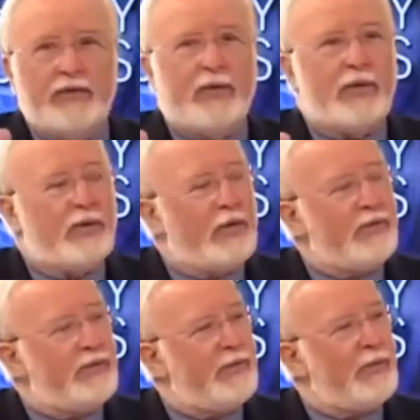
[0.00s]
He's the one who
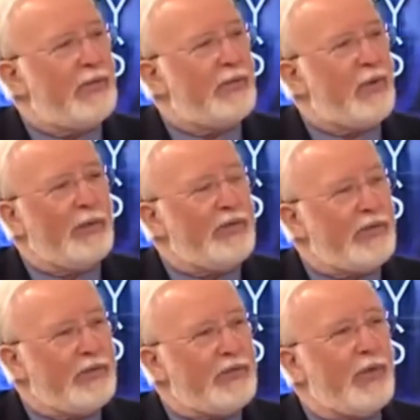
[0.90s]
comes forth,
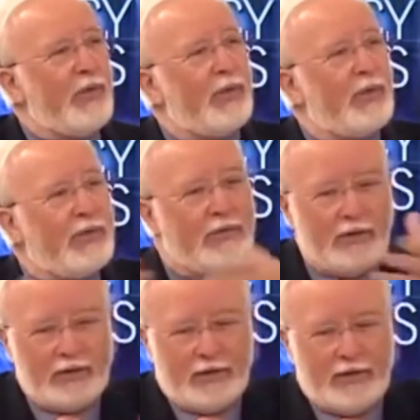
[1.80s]
opens the scroll,
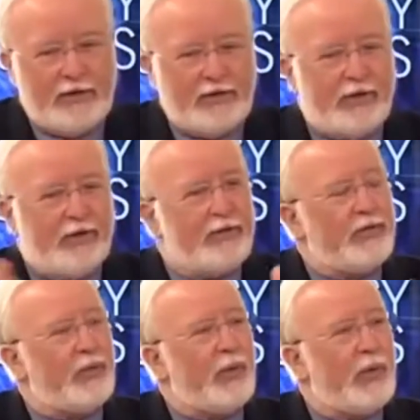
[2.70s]
he
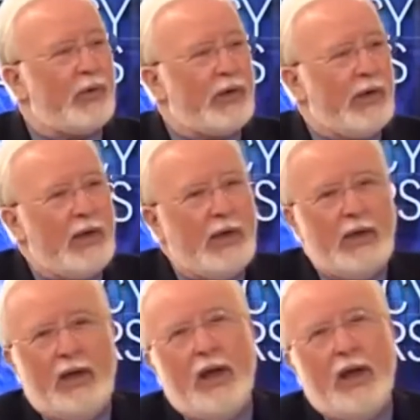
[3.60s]
judges the world.